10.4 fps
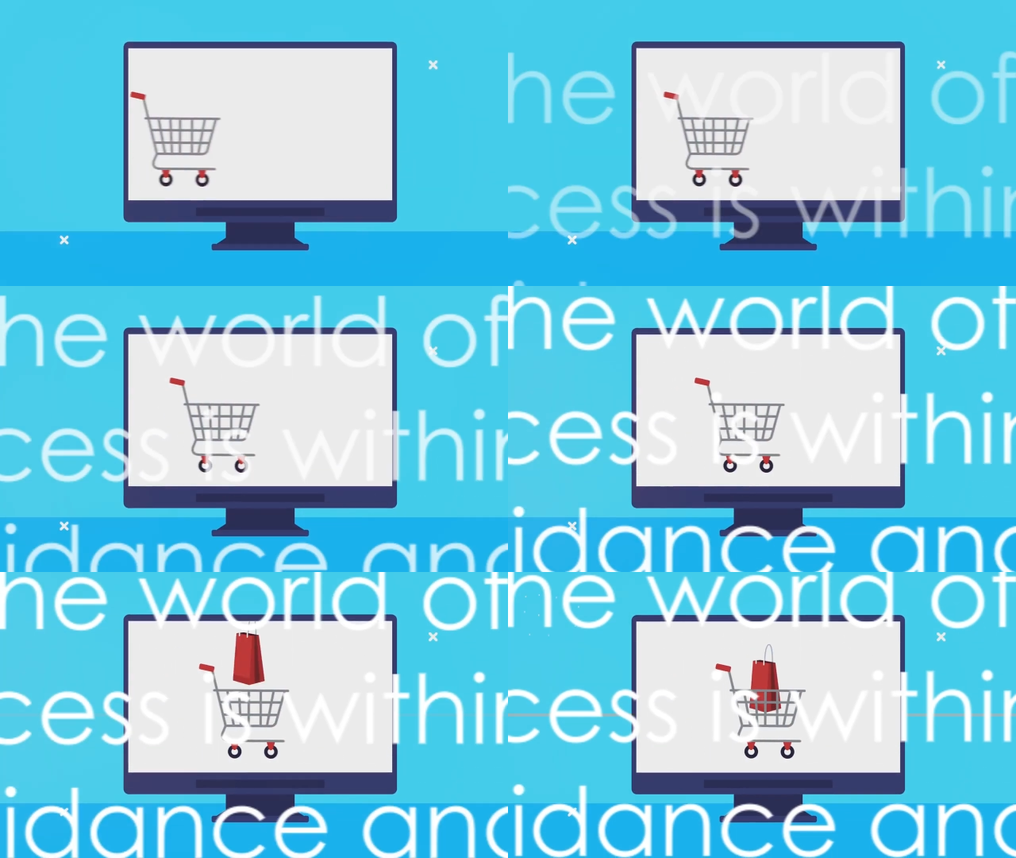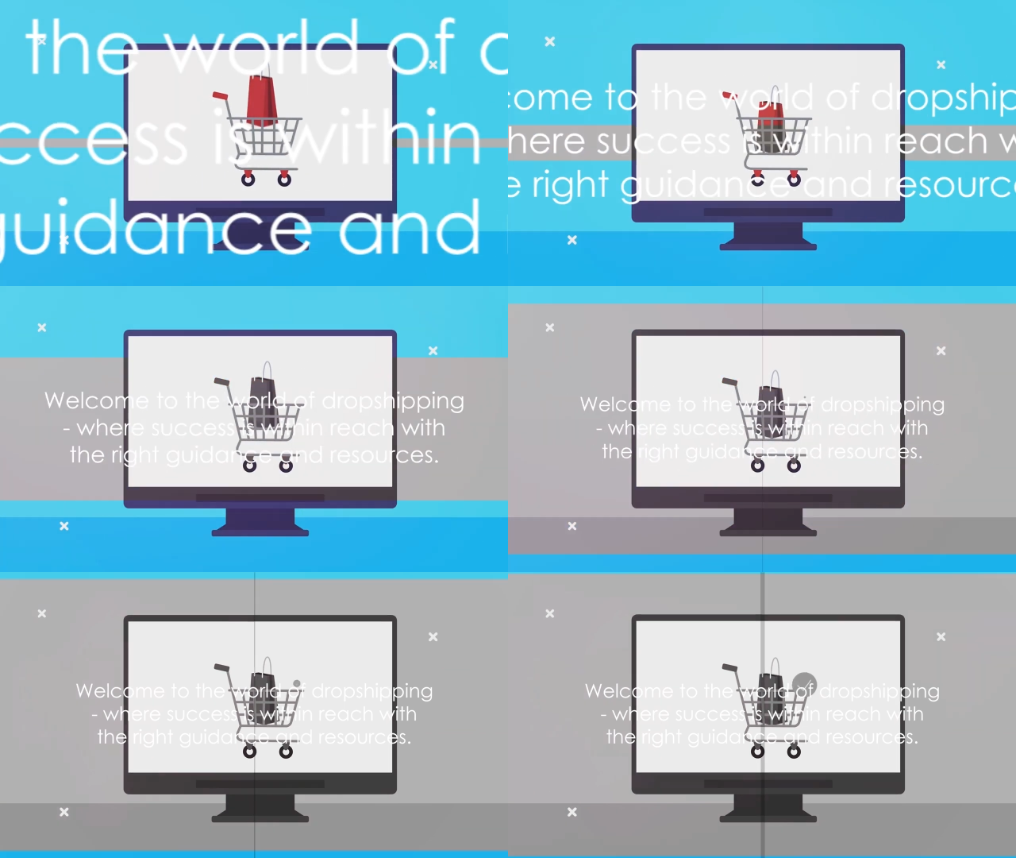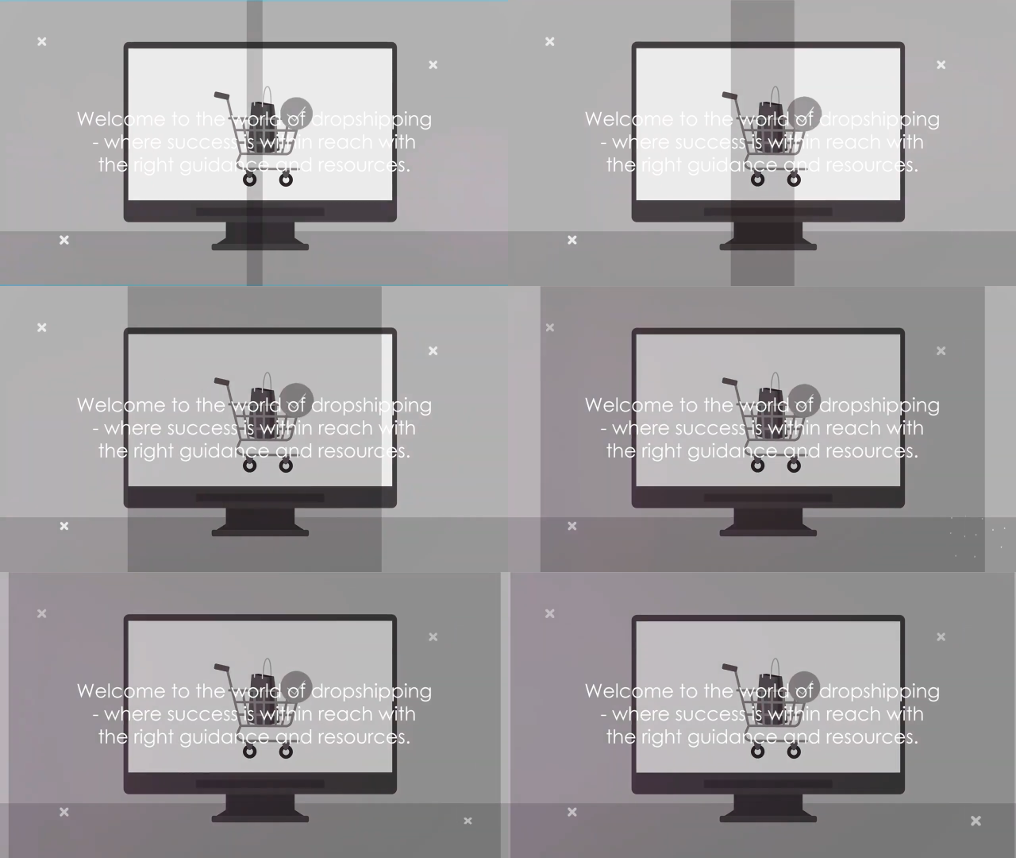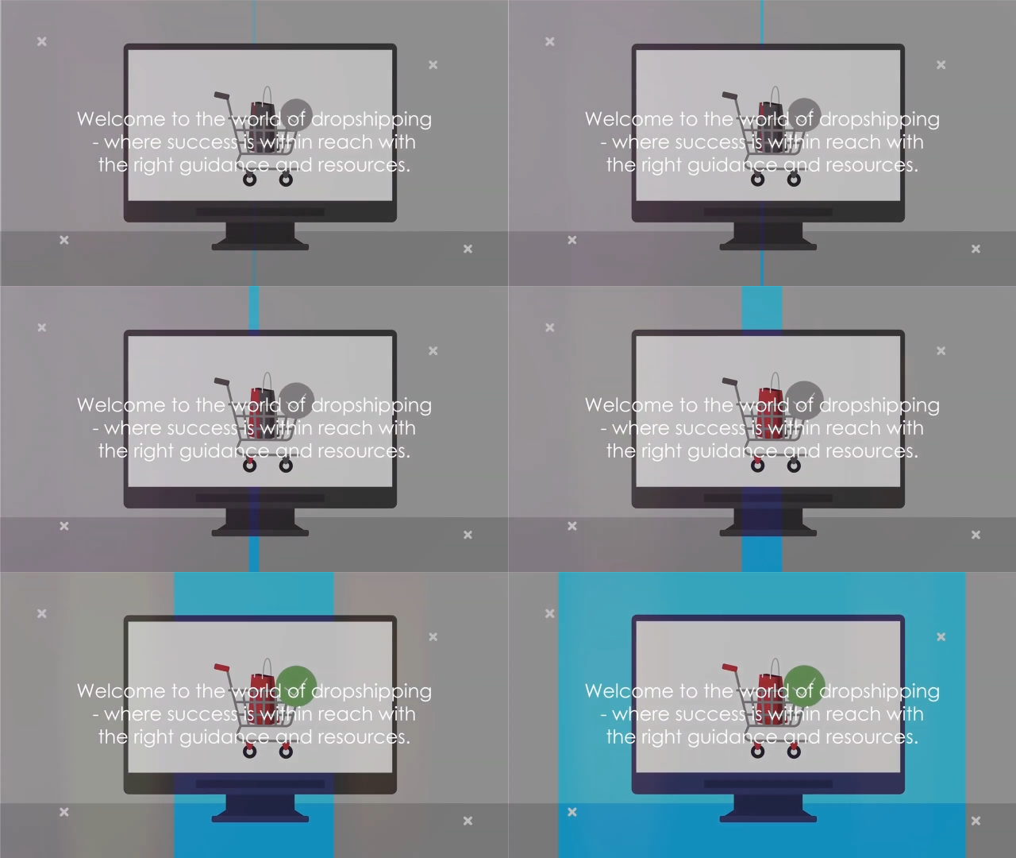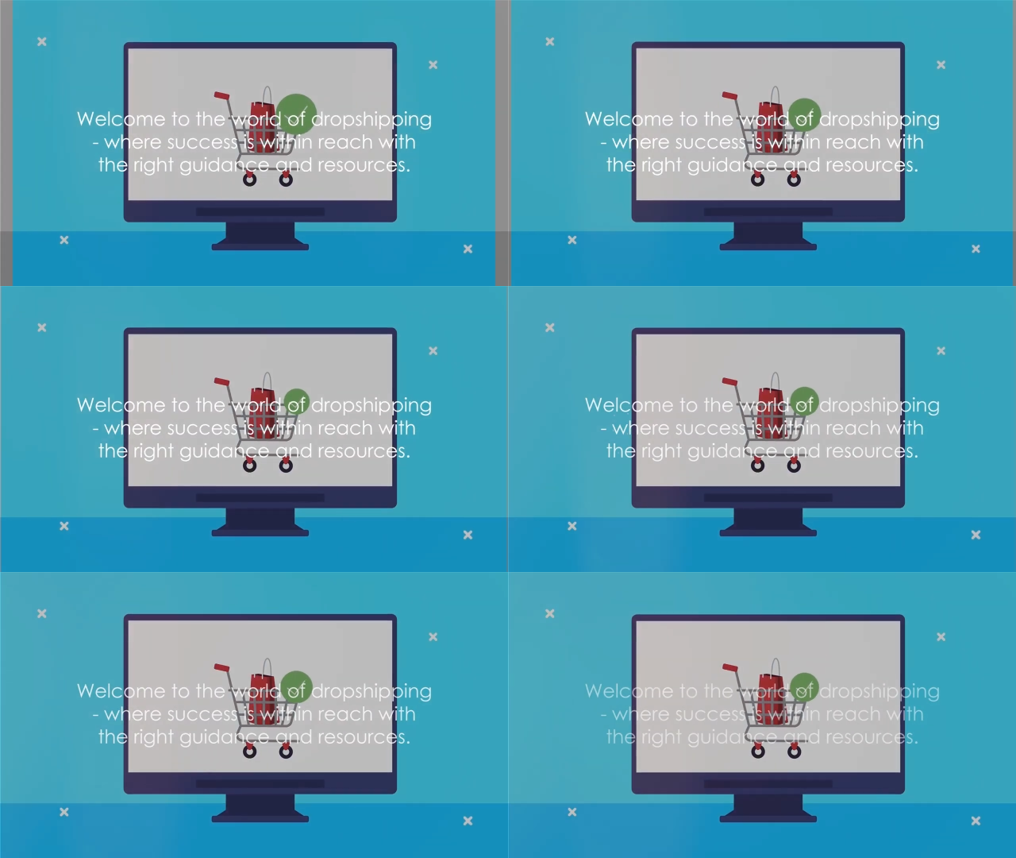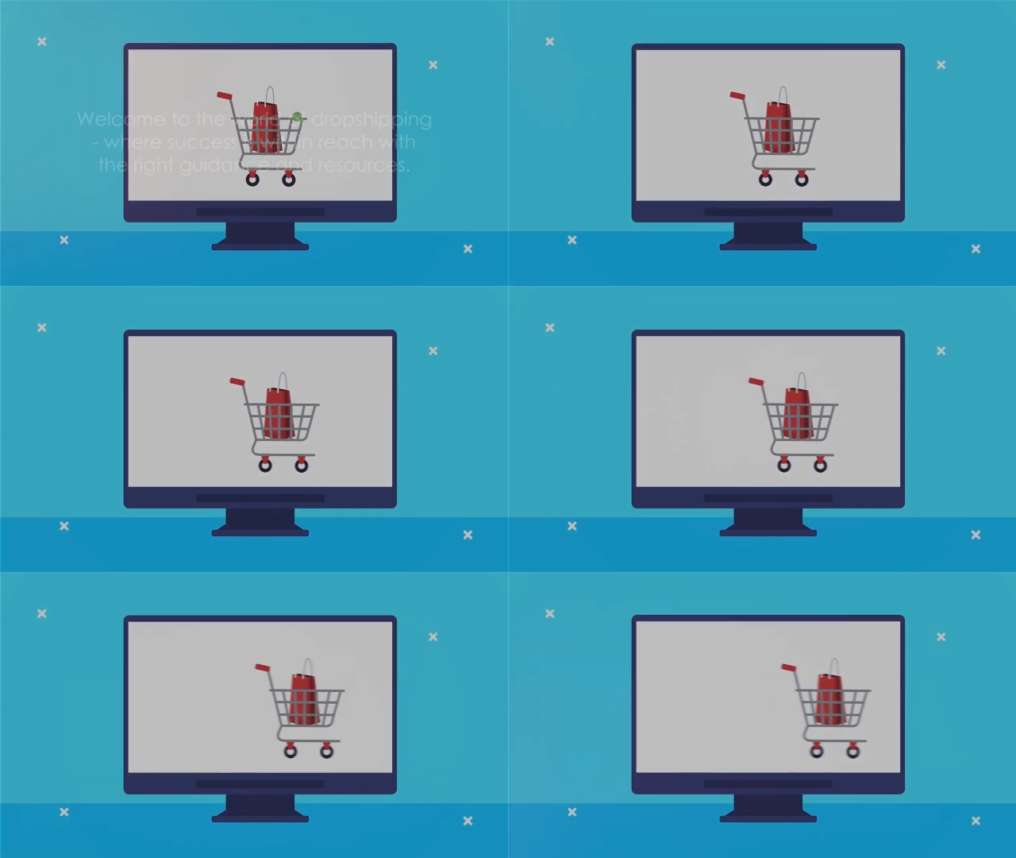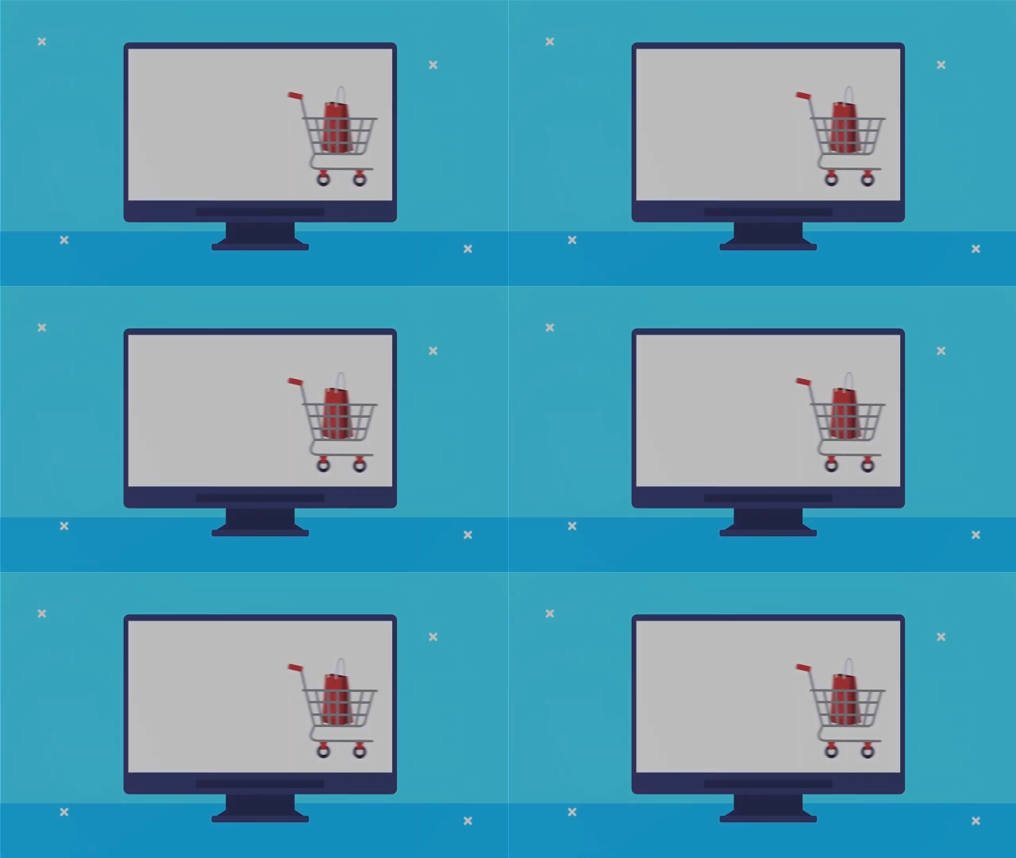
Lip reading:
Nobody's mouth can be seen.